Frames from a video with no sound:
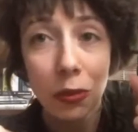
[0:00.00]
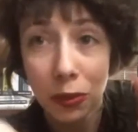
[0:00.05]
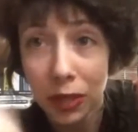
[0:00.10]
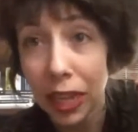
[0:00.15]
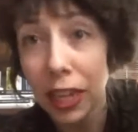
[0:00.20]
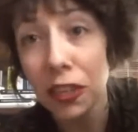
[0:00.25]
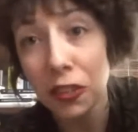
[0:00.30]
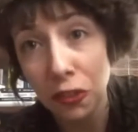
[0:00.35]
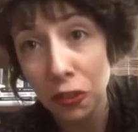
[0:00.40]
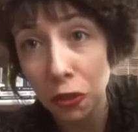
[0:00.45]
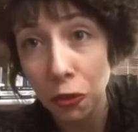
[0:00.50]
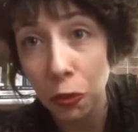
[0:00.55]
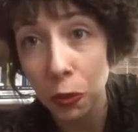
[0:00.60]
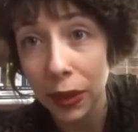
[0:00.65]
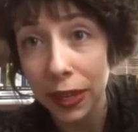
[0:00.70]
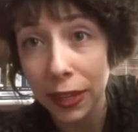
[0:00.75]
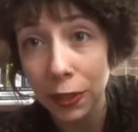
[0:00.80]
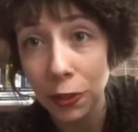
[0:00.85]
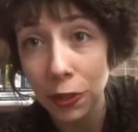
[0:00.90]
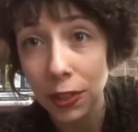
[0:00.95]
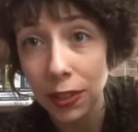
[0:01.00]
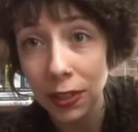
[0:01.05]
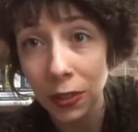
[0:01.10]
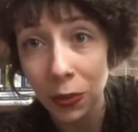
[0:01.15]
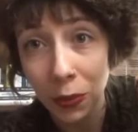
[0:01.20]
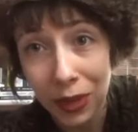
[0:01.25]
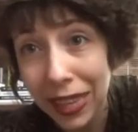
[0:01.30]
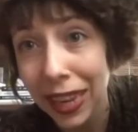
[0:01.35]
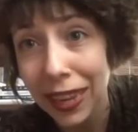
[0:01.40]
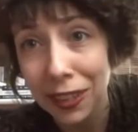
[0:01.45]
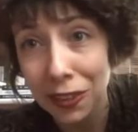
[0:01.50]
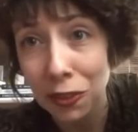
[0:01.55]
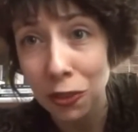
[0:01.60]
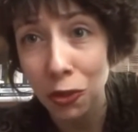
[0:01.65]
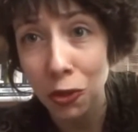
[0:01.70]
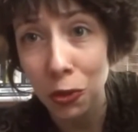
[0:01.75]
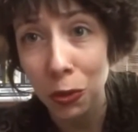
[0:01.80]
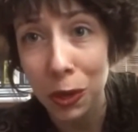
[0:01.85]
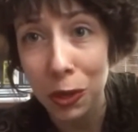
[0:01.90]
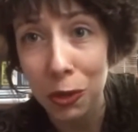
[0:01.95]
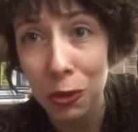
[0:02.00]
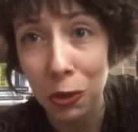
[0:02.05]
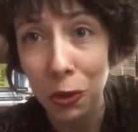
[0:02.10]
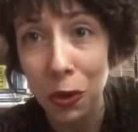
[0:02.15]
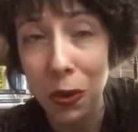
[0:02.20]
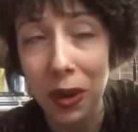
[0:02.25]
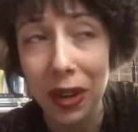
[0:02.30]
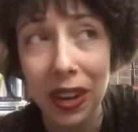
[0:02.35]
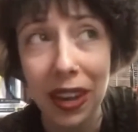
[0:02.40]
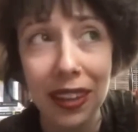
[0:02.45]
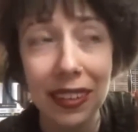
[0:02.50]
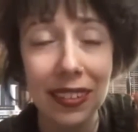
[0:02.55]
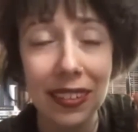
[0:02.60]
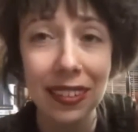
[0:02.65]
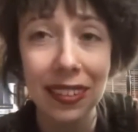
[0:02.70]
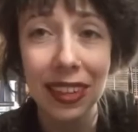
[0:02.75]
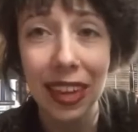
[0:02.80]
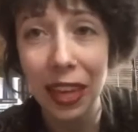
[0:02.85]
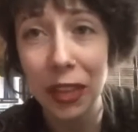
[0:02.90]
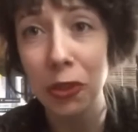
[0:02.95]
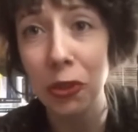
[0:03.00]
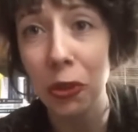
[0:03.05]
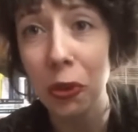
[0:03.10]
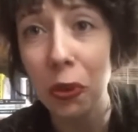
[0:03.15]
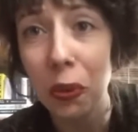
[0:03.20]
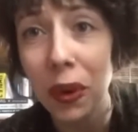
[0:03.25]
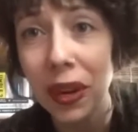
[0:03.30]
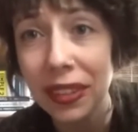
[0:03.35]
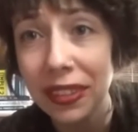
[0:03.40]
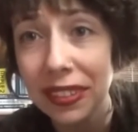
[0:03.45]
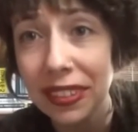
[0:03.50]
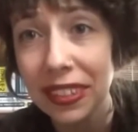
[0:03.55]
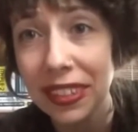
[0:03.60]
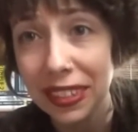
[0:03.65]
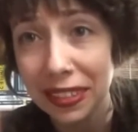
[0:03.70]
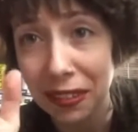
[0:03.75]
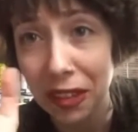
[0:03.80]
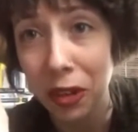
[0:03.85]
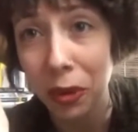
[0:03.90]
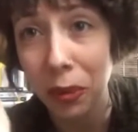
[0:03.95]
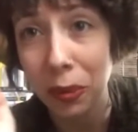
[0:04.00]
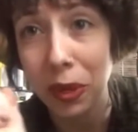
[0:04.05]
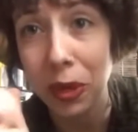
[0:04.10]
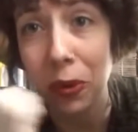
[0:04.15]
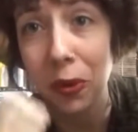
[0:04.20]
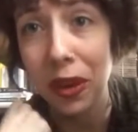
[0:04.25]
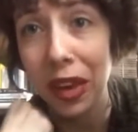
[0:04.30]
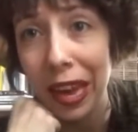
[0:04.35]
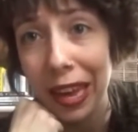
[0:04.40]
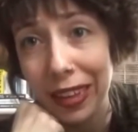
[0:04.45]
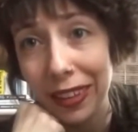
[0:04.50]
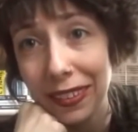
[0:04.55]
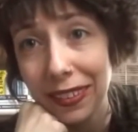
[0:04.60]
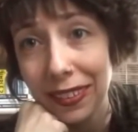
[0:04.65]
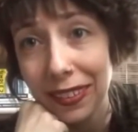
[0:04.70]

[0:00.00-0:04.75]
We got a situation. We got a situation going on, and you know what? It's gonna be okay.